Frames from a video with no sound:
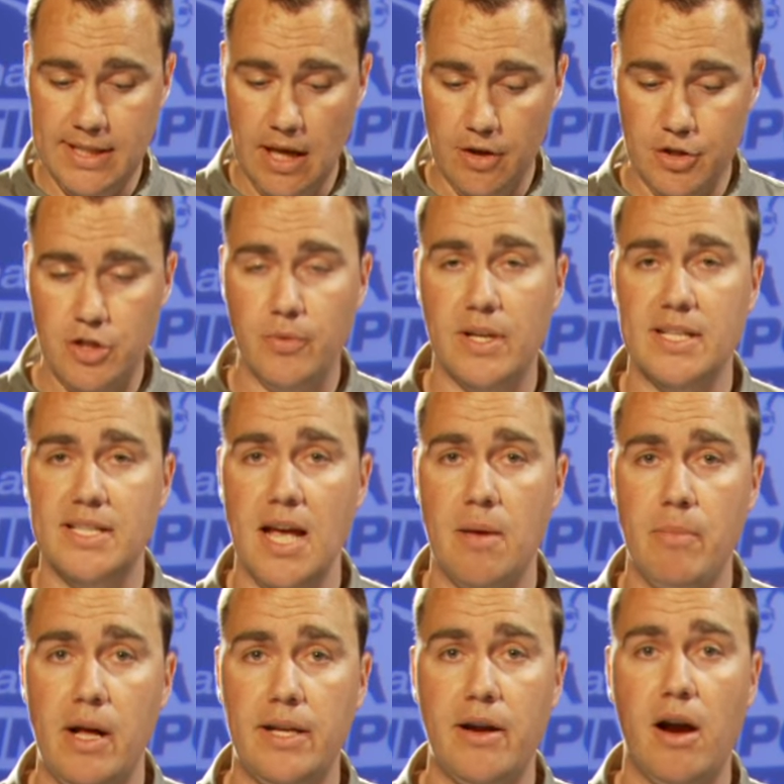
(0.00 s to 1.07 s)
tells you what a
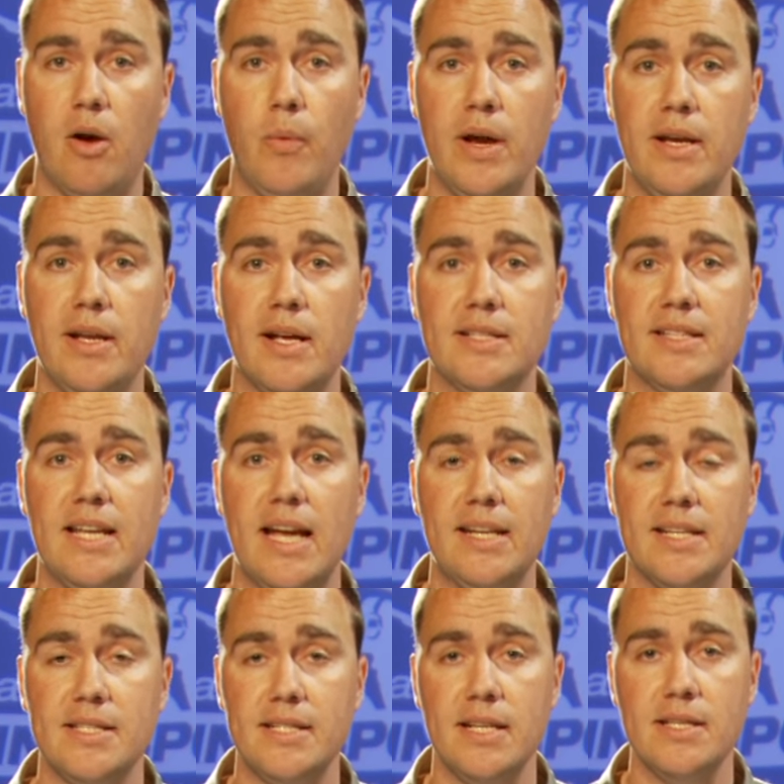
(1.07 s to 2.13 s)
10 mile an hour wind does at that
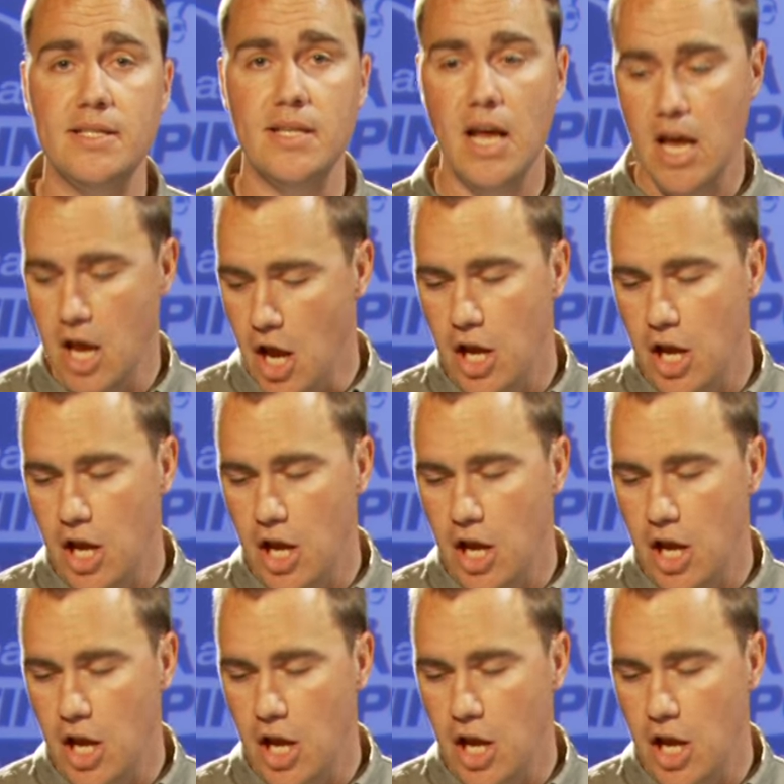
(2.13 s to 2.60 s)
distance.